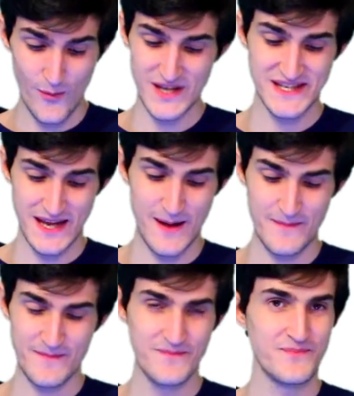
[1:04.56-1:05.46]
What's
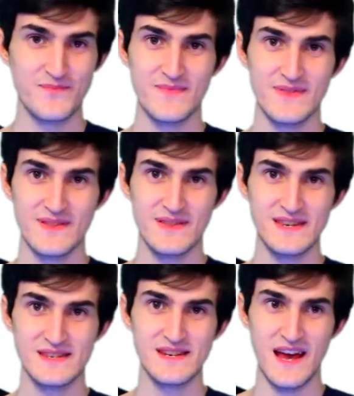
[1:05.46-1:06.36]
up?
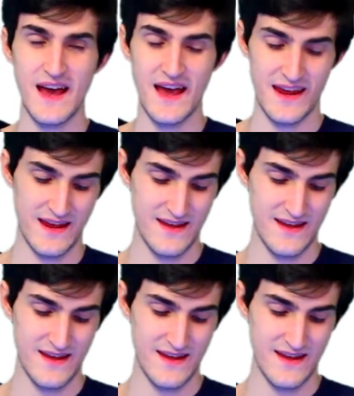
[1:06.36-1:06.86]
The sky.